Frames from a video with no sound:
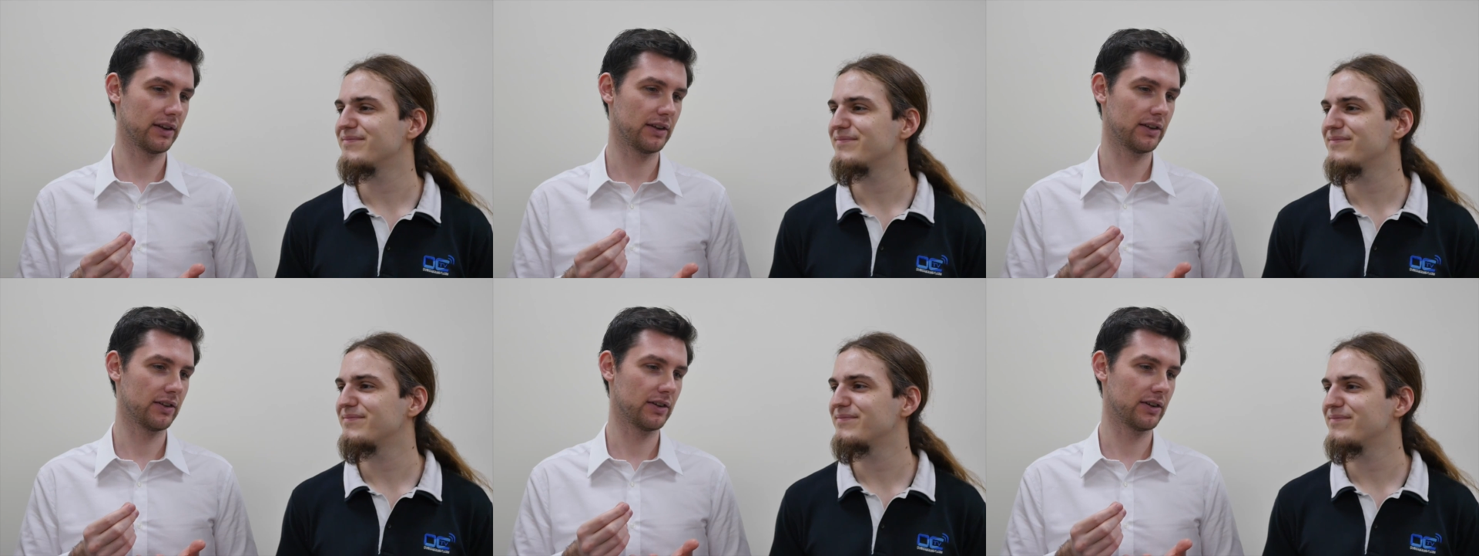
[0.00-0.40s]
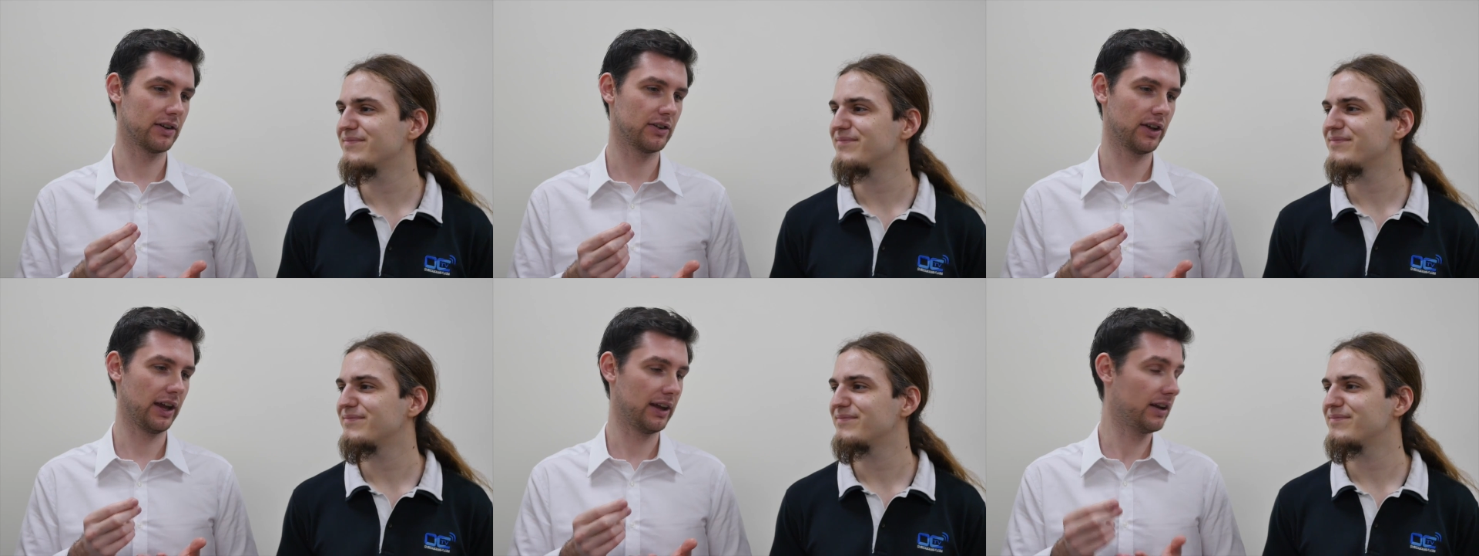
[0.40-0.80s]

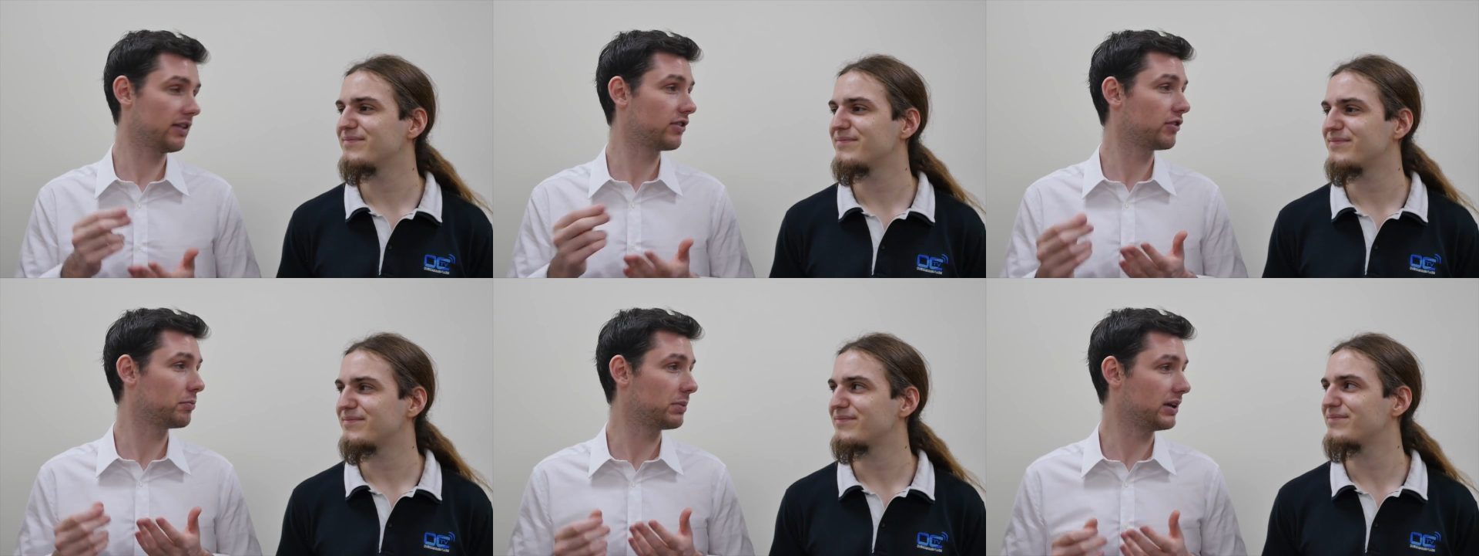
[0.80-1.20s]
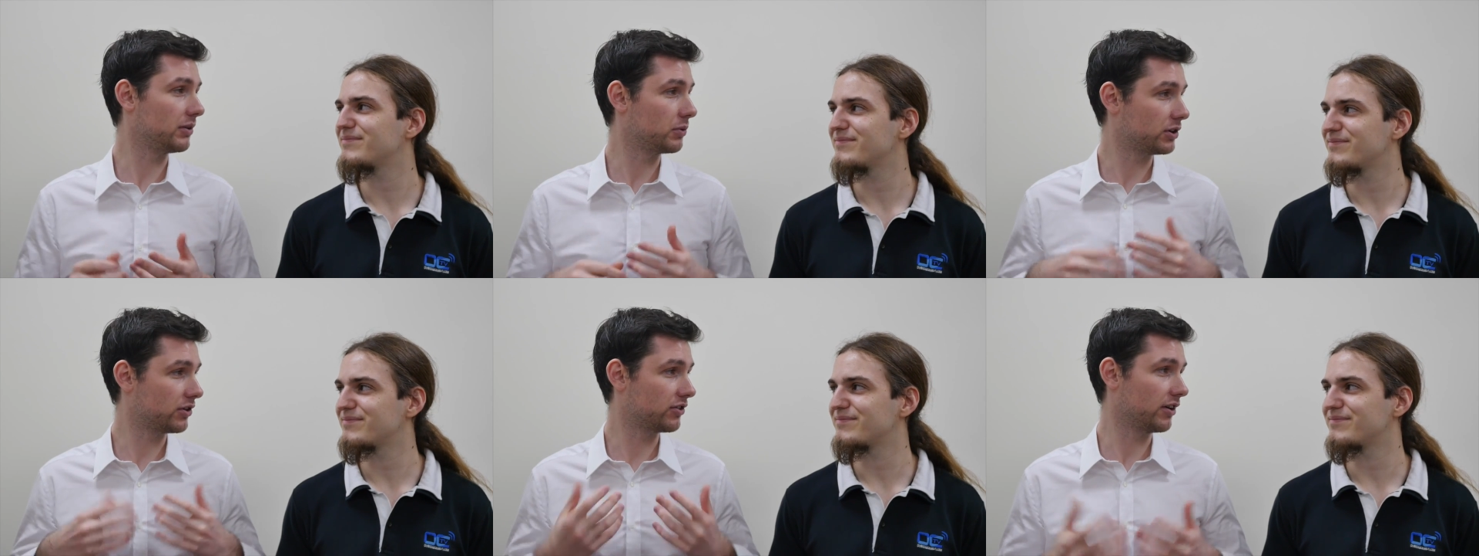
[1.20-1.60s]
Speaker 1: the the NS speed,
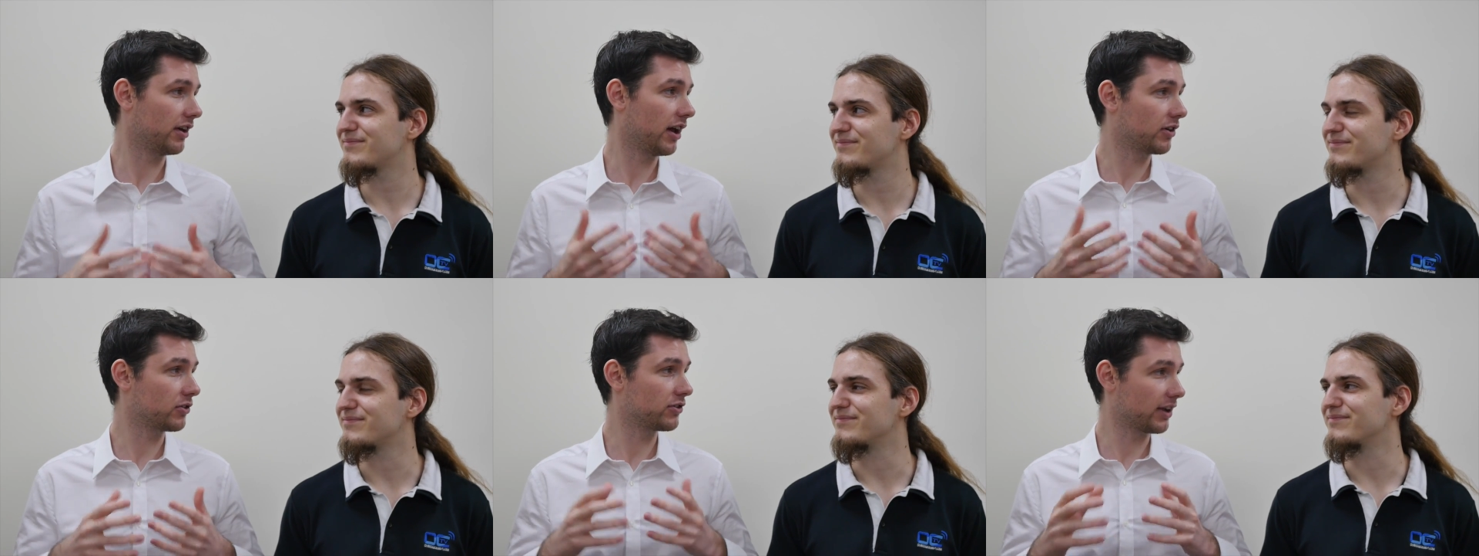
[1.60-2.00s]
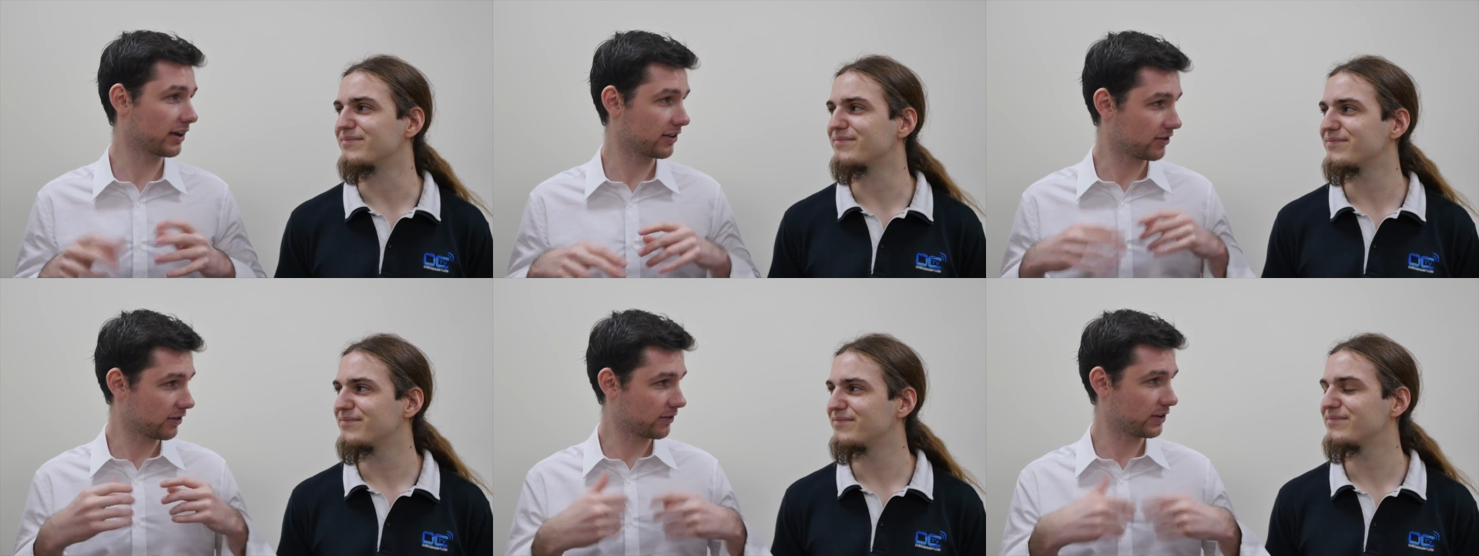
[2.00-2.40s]
which is the hmm. nanoseconds mm.